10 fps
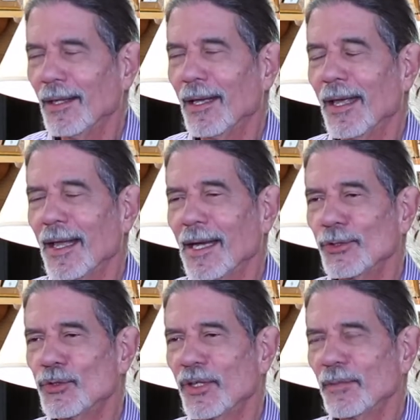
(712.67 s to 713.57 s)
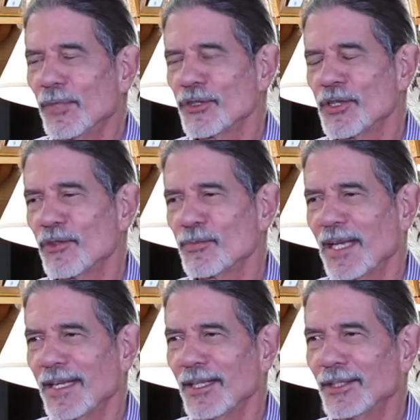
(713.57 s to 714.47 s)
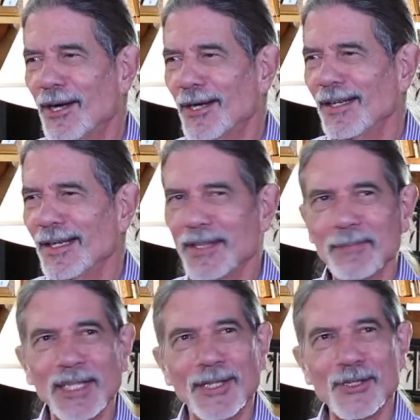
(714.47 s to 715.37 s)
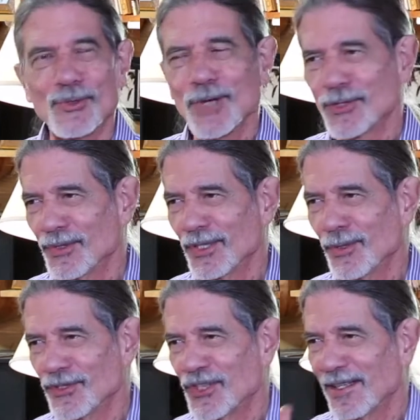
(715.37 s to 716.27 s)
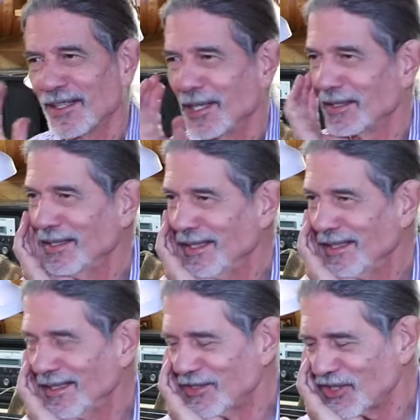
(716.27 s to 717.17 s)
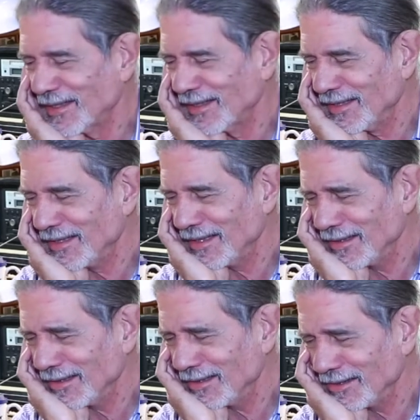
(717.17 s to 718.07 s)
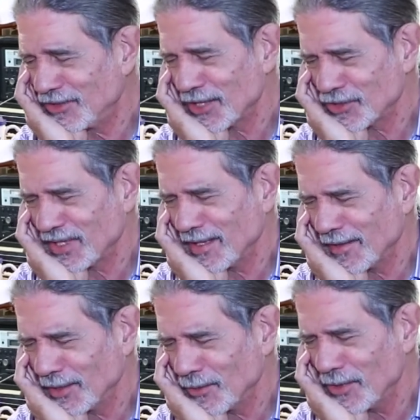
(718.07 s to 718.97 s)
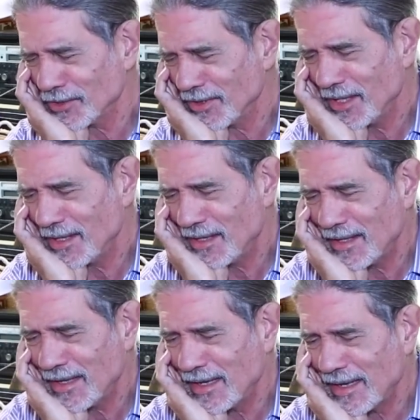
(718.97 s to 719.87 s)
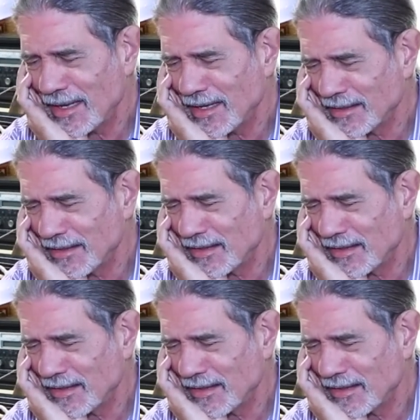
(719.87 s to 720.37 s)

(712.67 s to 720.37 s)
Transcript: and I took it because I was playing guitar at the Middle East restaurant on Second and Chestnut, I think it was. And